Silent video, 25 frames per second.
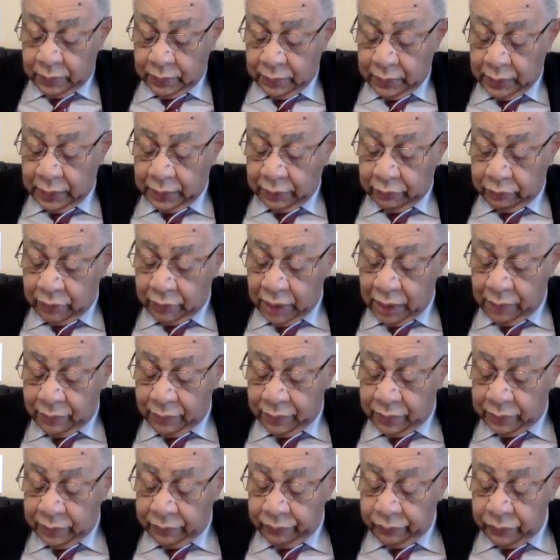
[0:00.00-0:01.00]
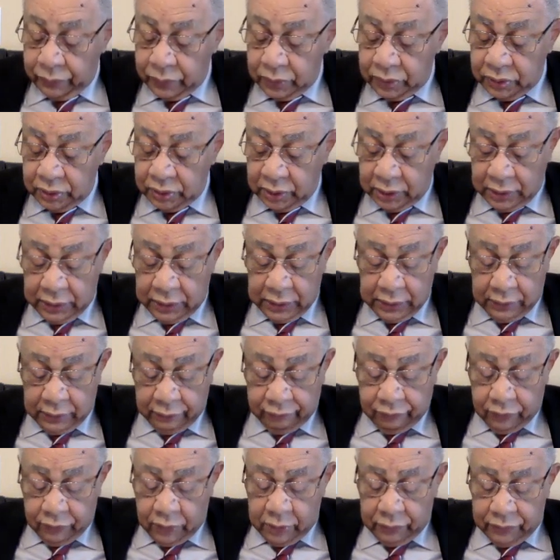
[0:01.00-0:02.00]
that grammar certainly
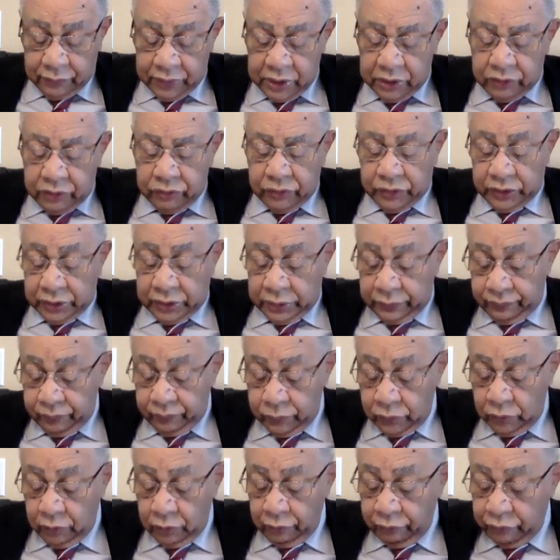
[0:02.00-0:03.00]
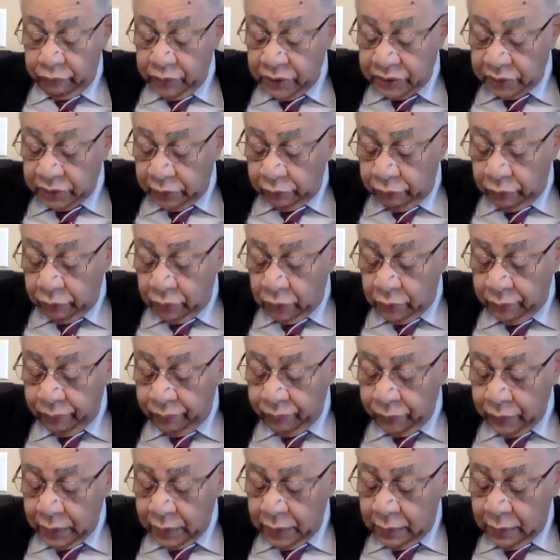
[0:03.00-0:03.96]
involved literature of Greece and Rome,